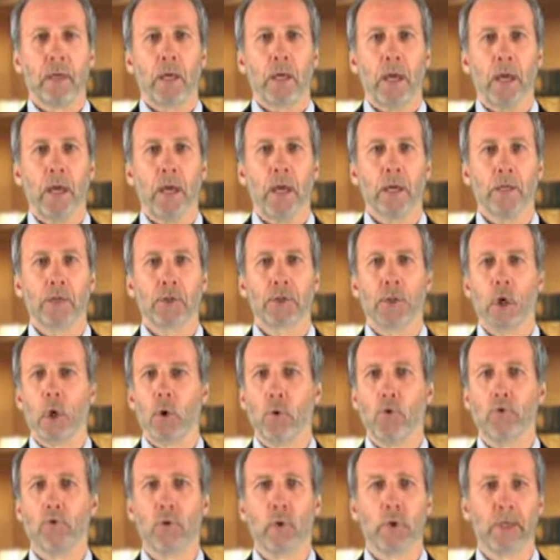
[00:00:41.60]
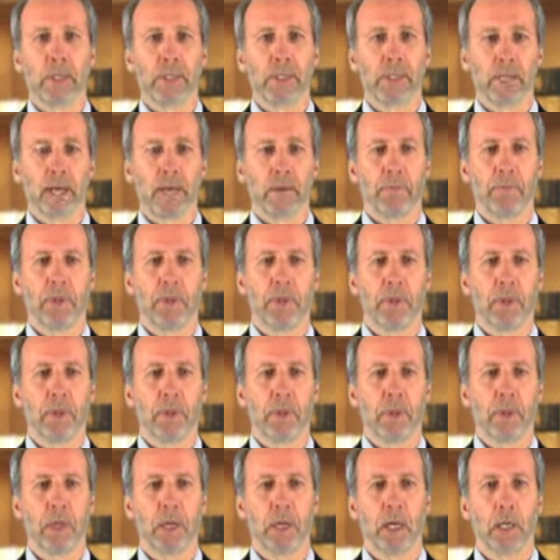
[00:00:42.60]
And so, for
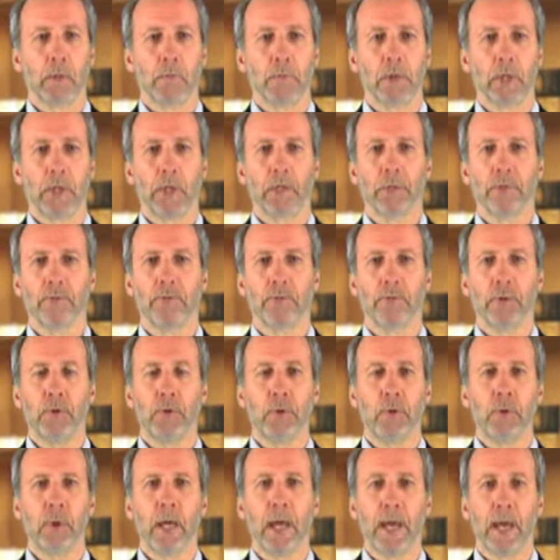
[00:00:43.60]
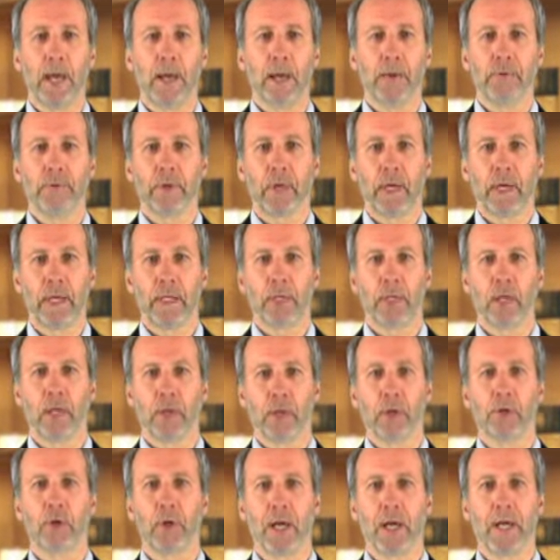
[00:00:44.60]
example, if you have a
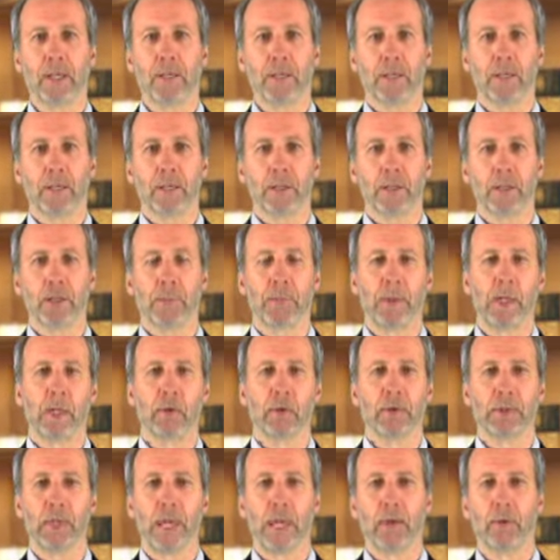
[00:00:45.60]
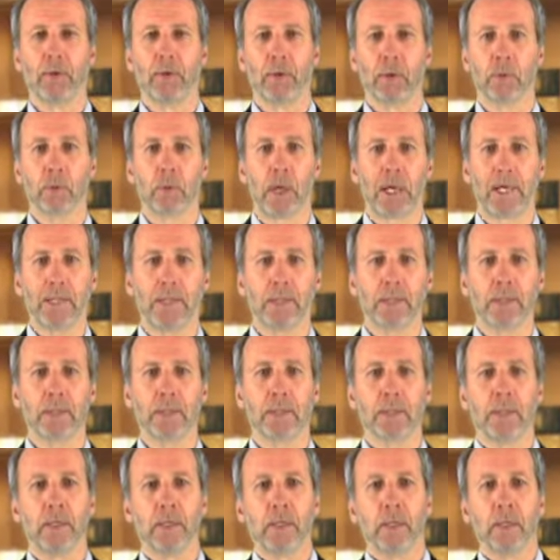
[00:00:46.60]
contract and it spells out the
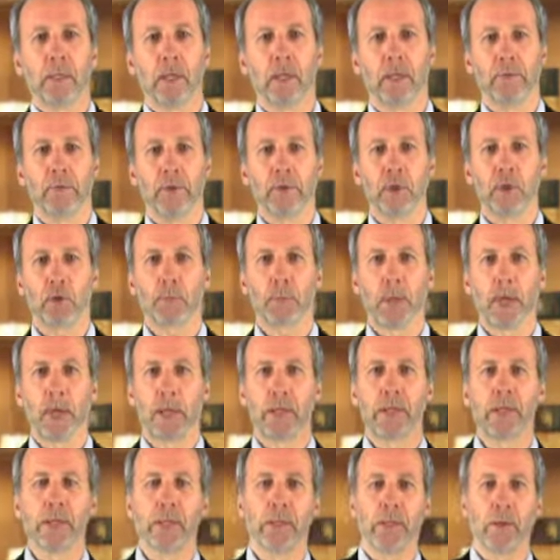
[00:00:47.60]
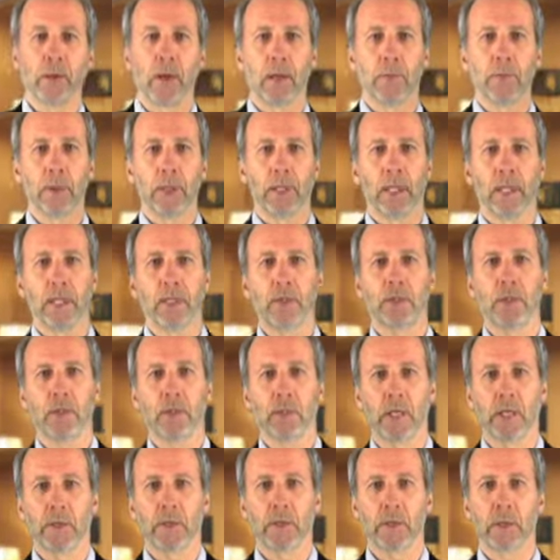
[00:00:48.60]
rights of each party and their
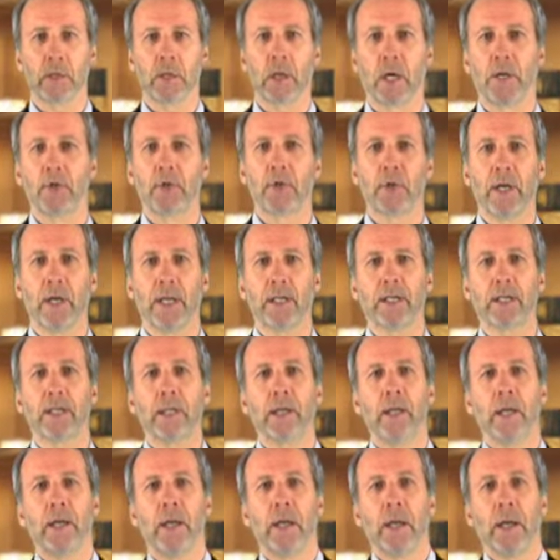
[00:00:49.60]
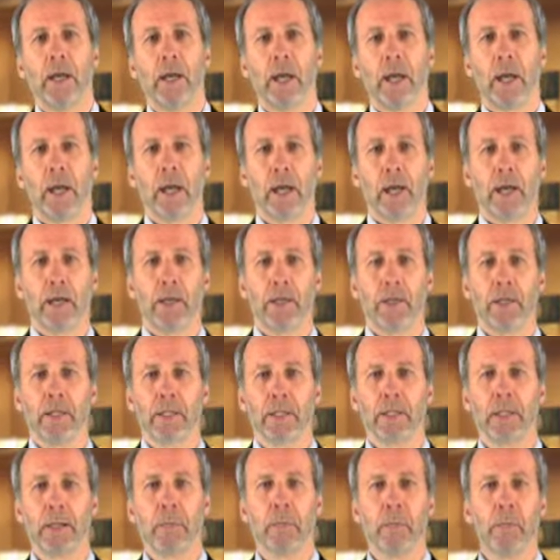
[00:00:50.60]
obligations under the contract, and
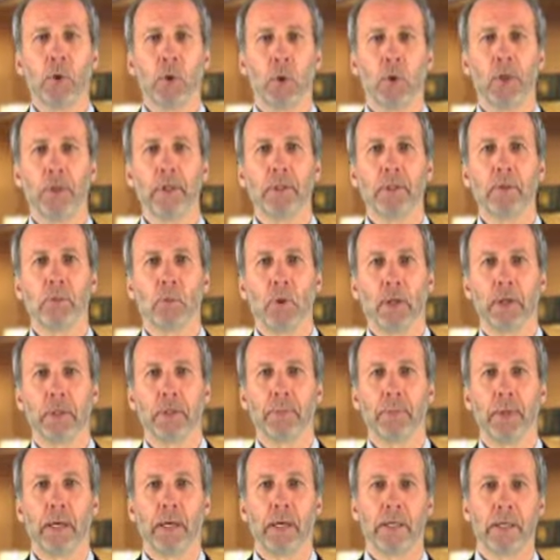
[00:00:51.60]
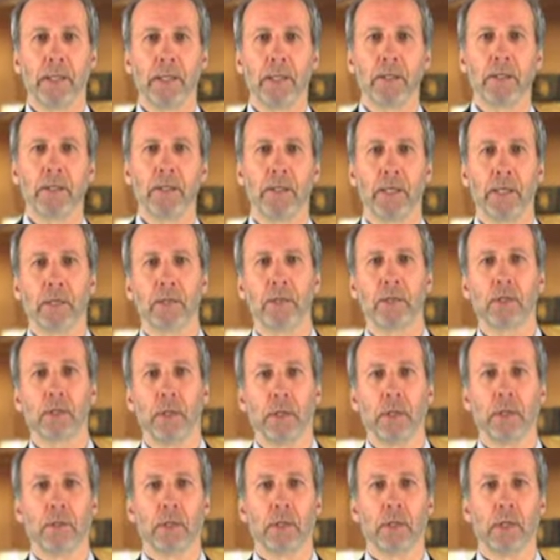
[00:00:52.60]
at some point one of the parties says
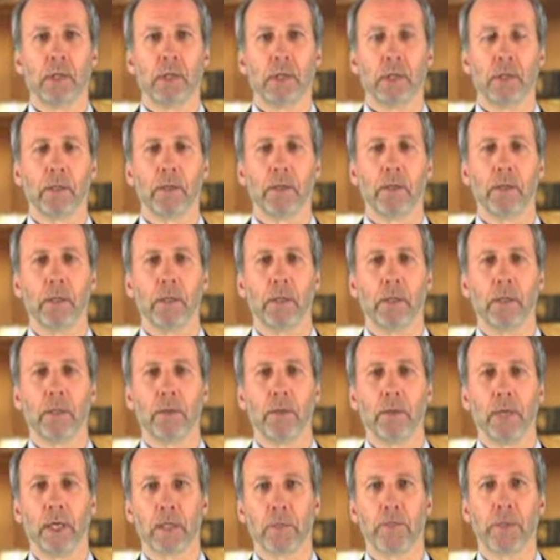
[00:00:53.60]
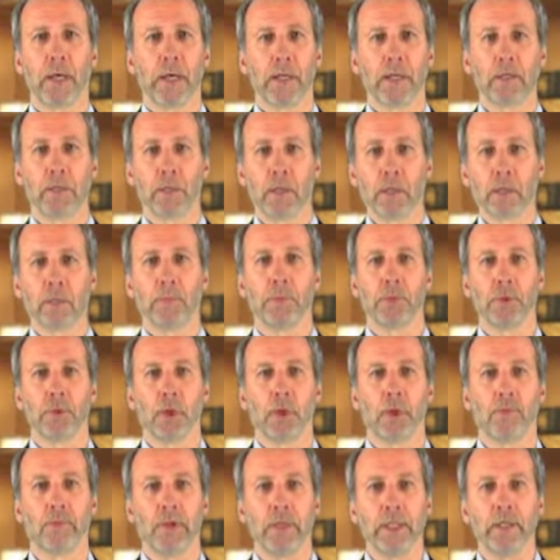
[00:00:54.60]
that the other party is not
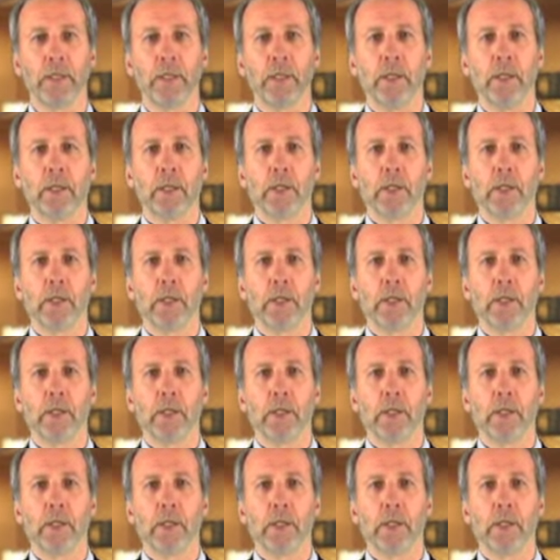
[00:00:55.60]
observing